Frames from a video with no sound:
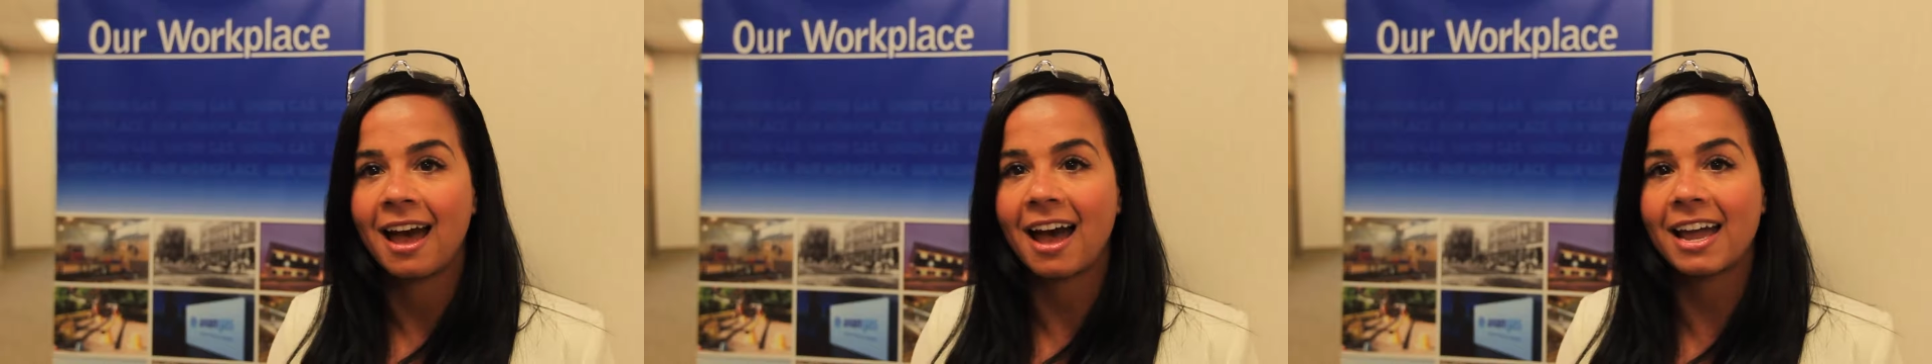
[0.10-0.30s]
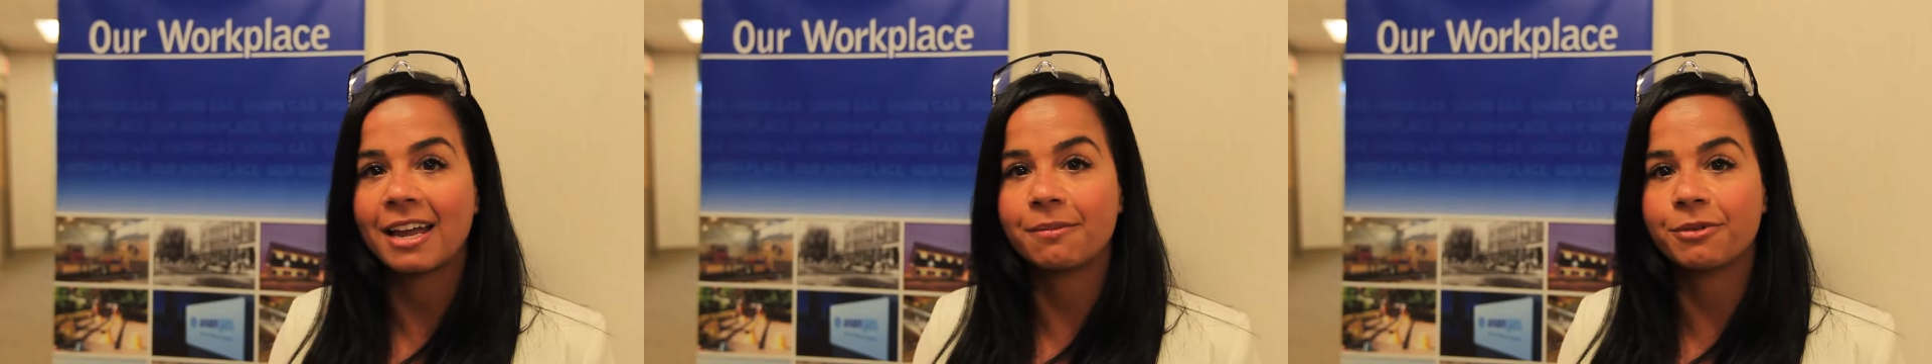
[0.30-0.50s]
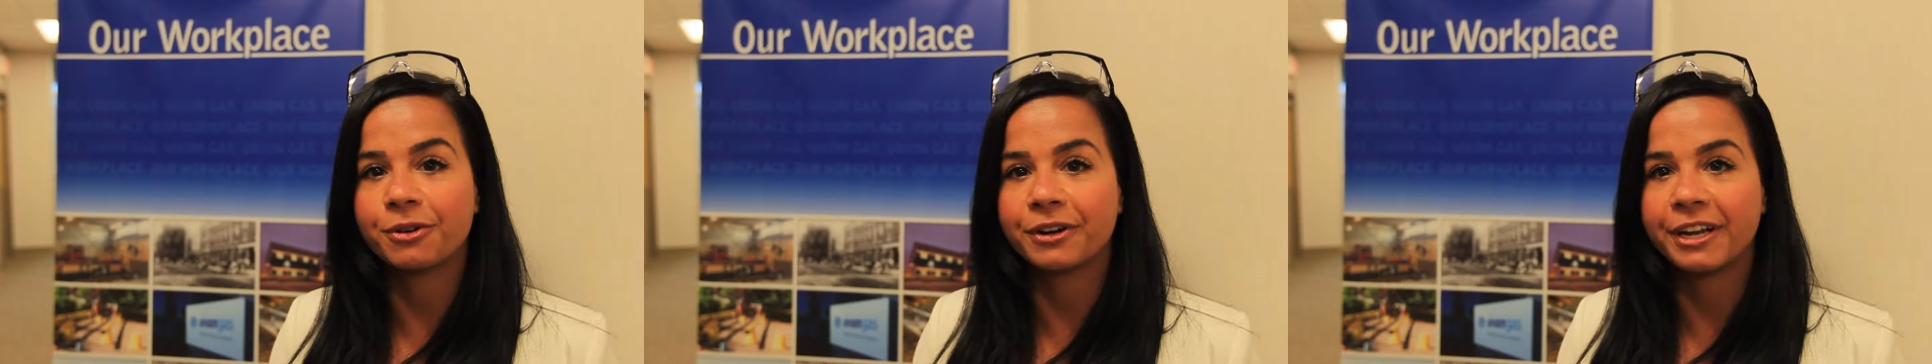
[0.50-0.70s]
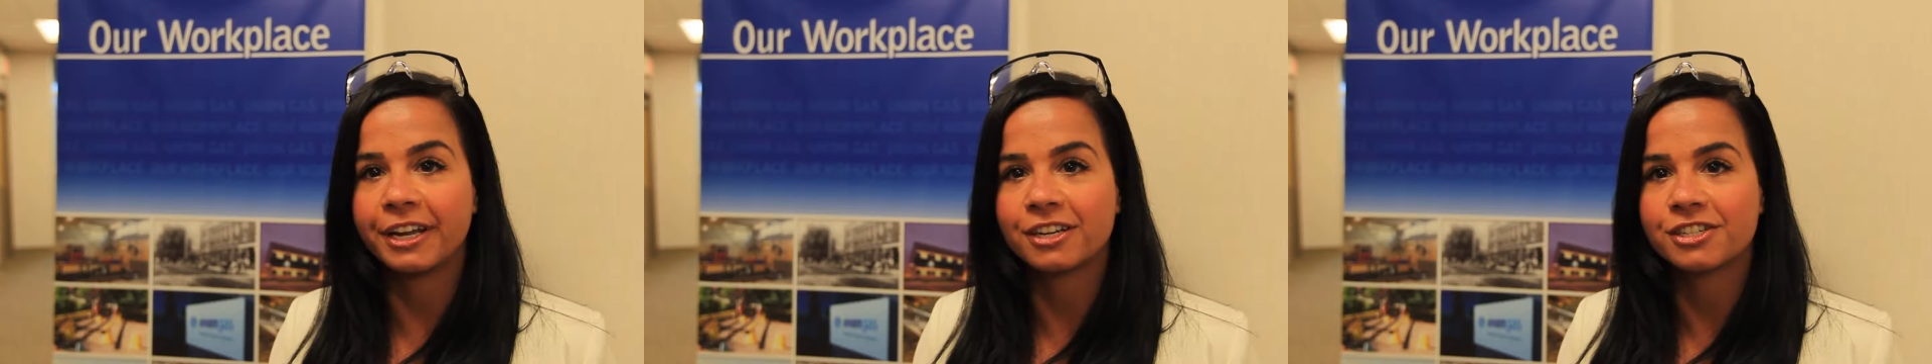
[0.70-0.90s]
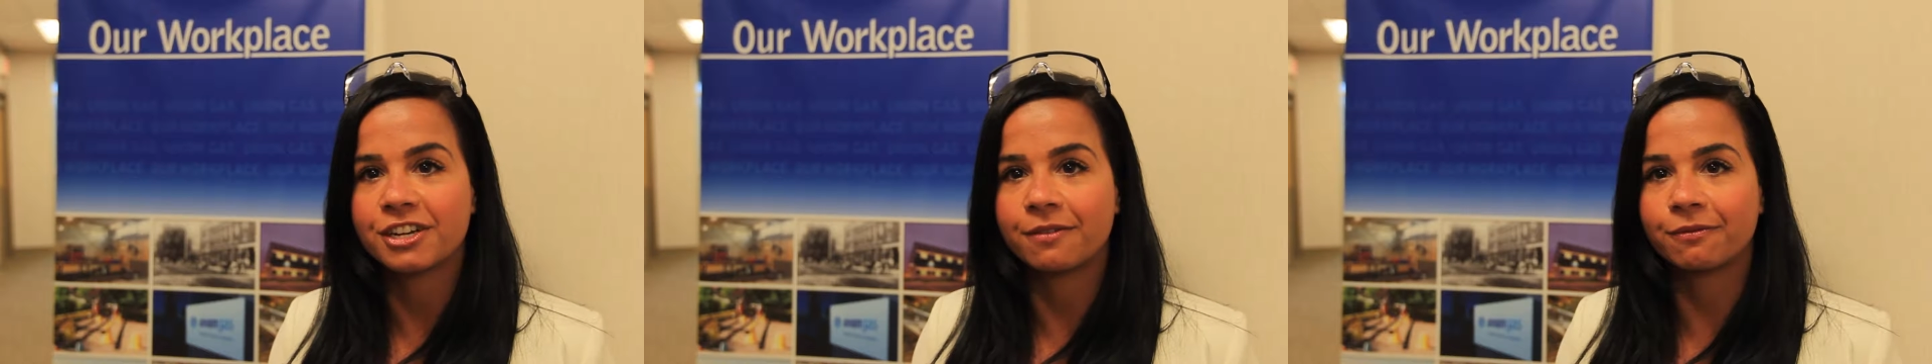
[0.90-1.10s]
Hi, I'm
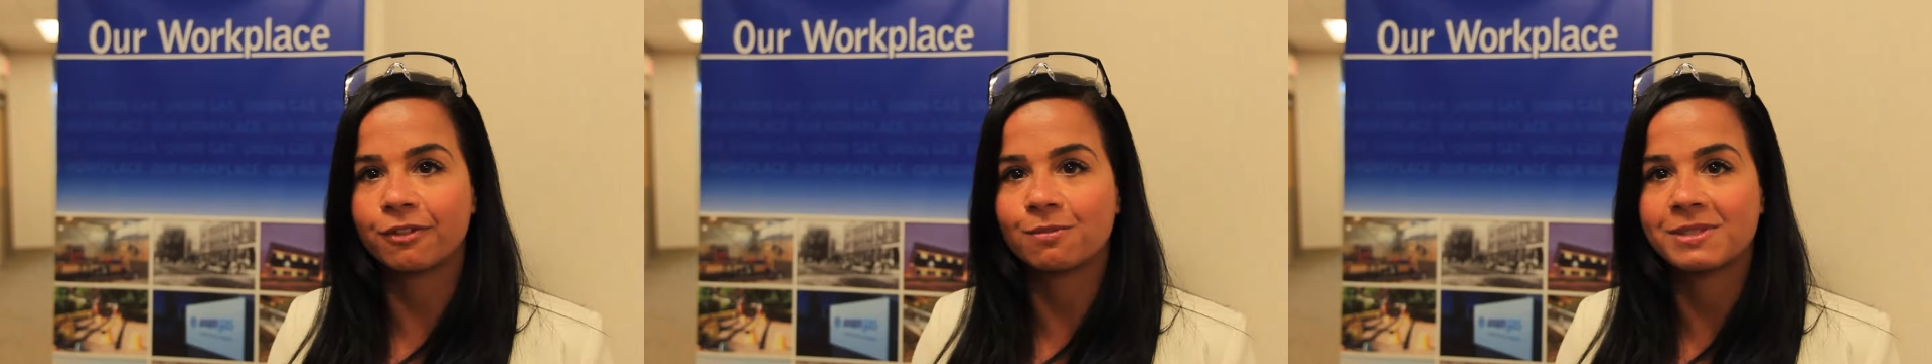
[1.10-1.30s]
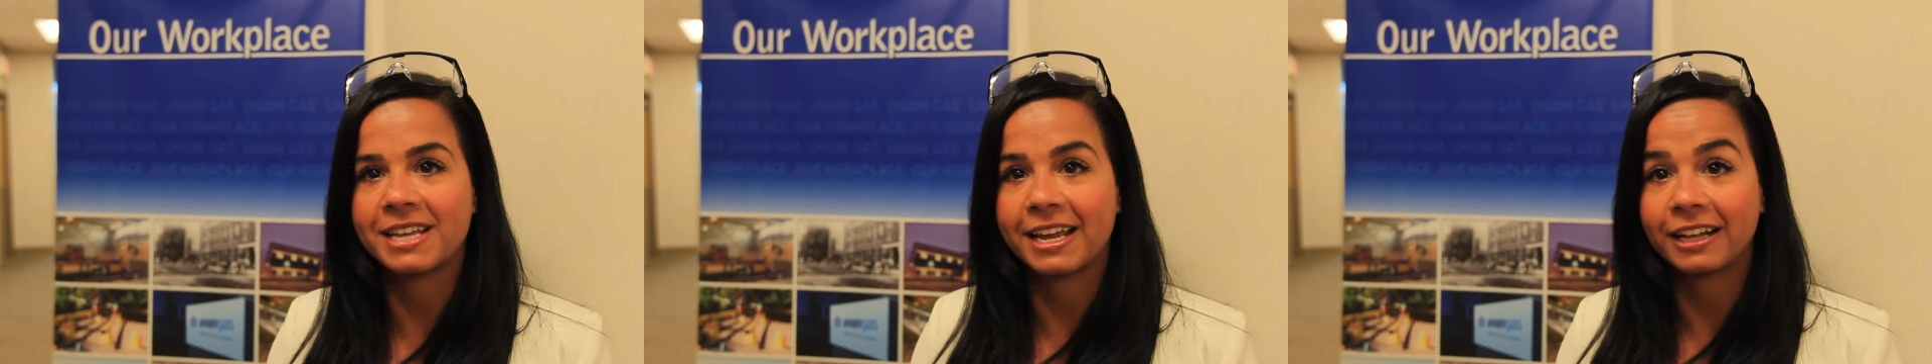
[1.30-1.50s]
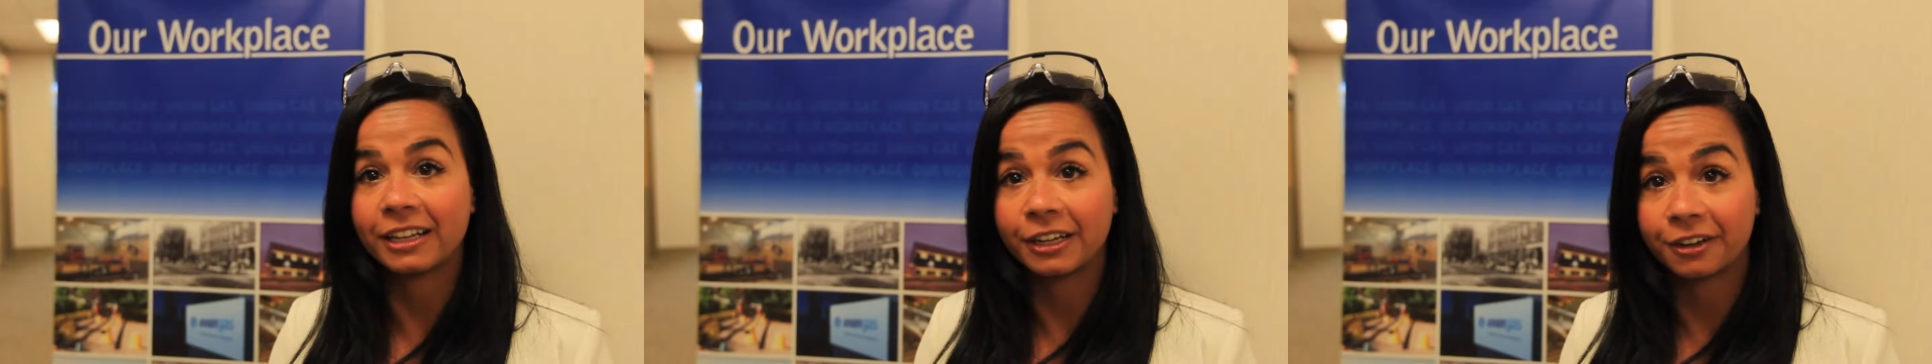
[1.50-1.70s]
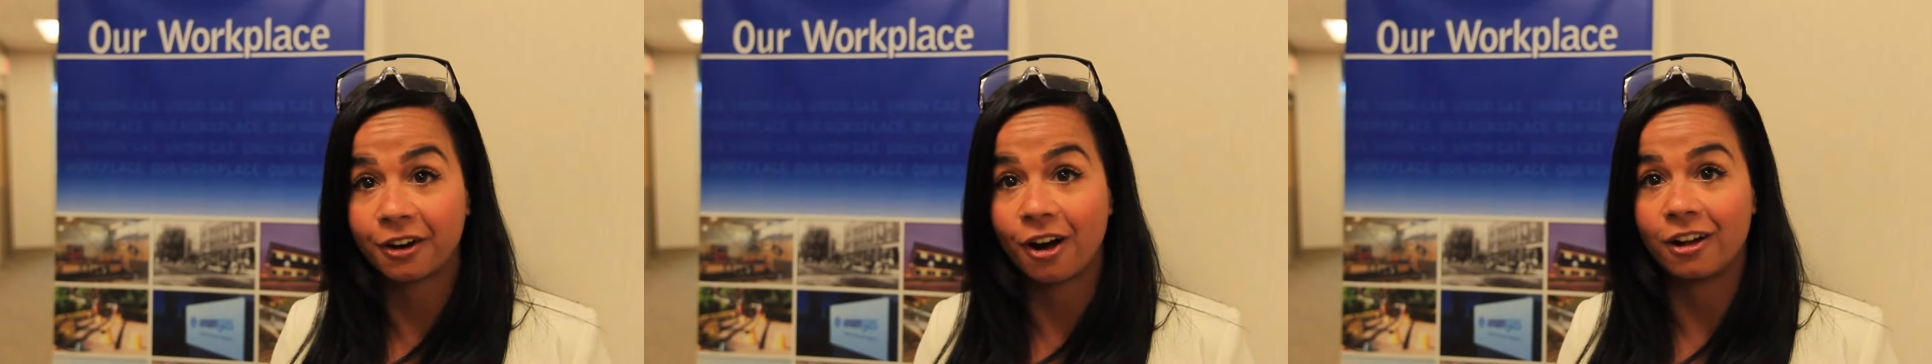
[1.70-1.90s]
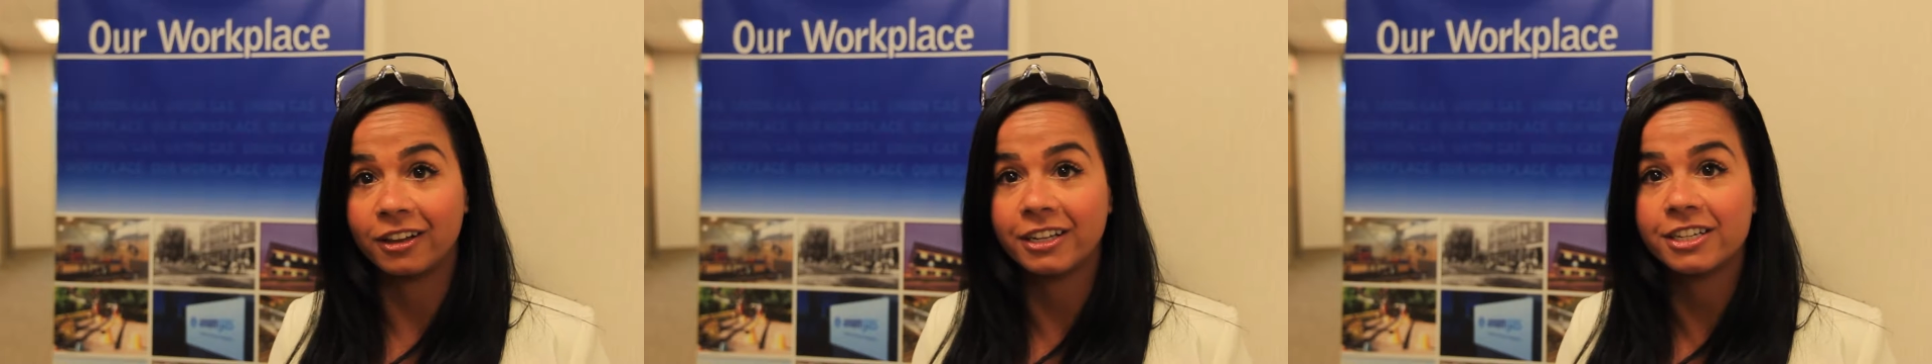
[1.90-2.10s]
Nour Hachen from St.
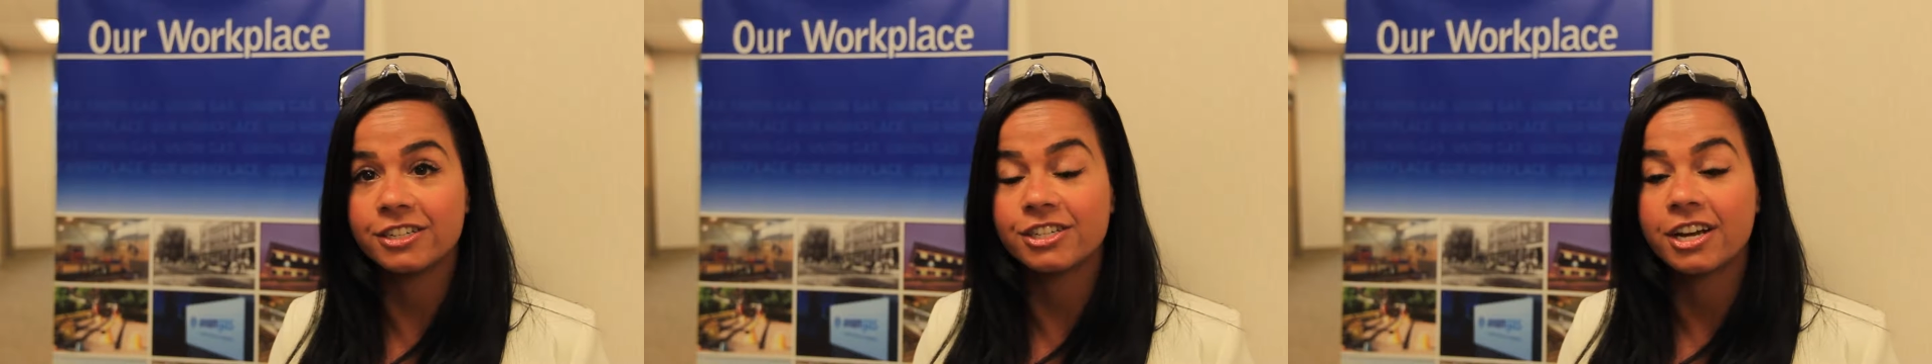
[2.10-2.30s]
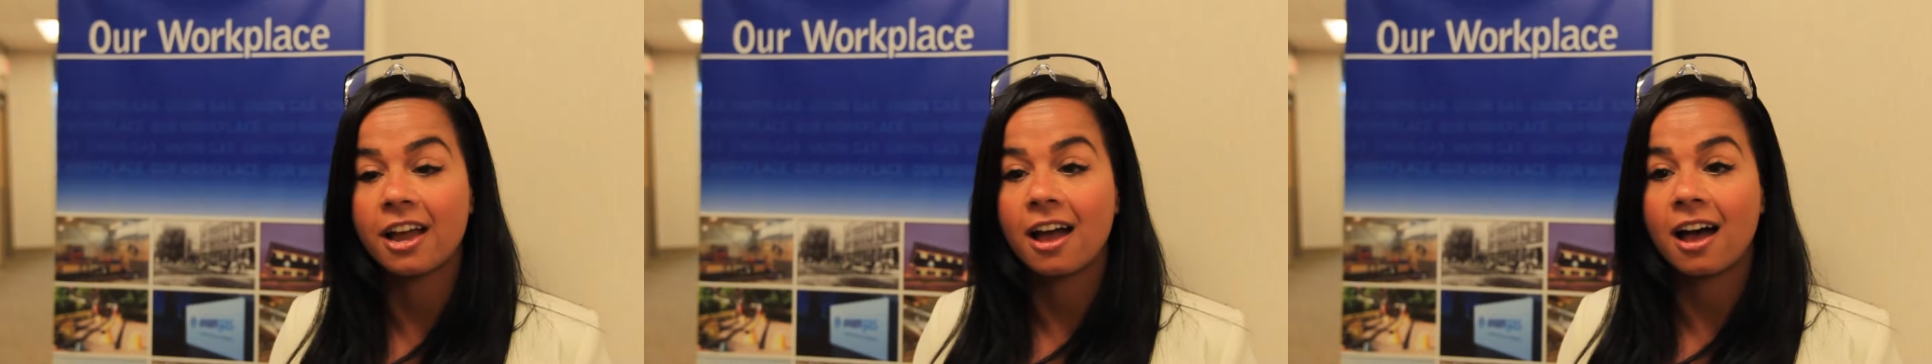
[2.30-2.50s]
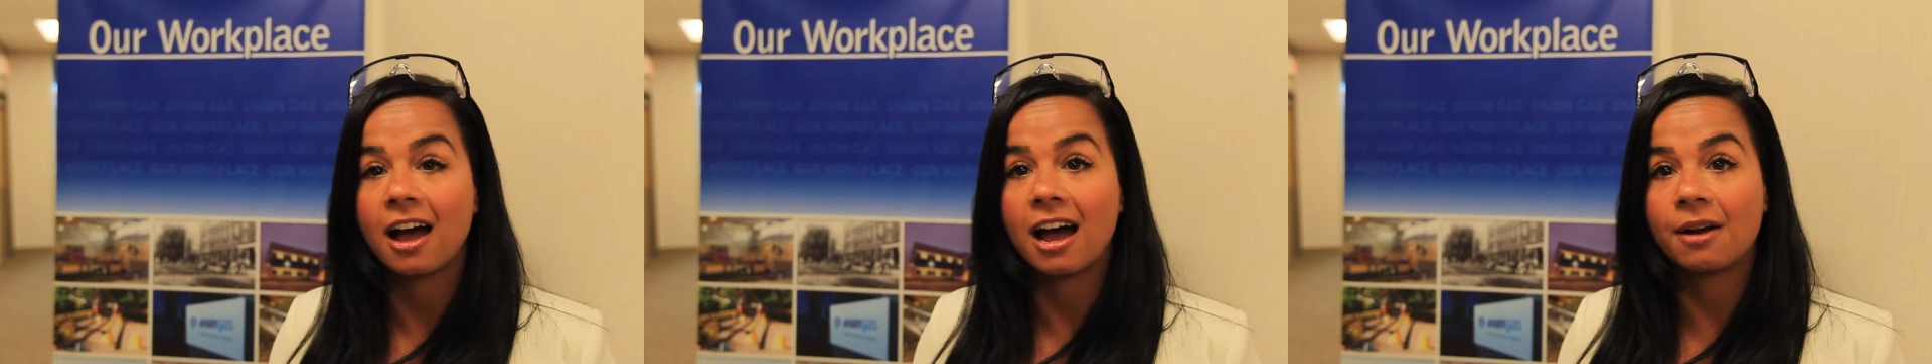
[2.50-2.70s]
Clair College.